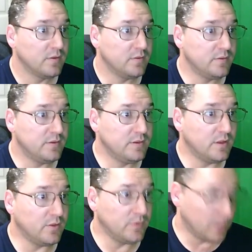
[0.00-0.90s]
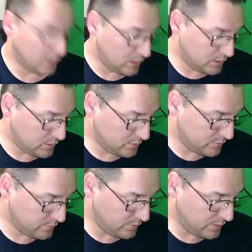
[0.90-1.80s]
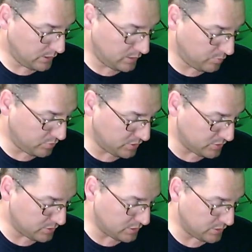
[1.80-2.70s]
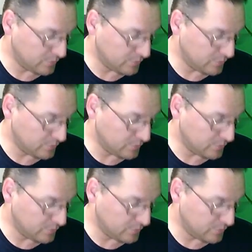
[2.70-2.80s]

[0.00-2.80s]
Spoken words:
Delta 3D printer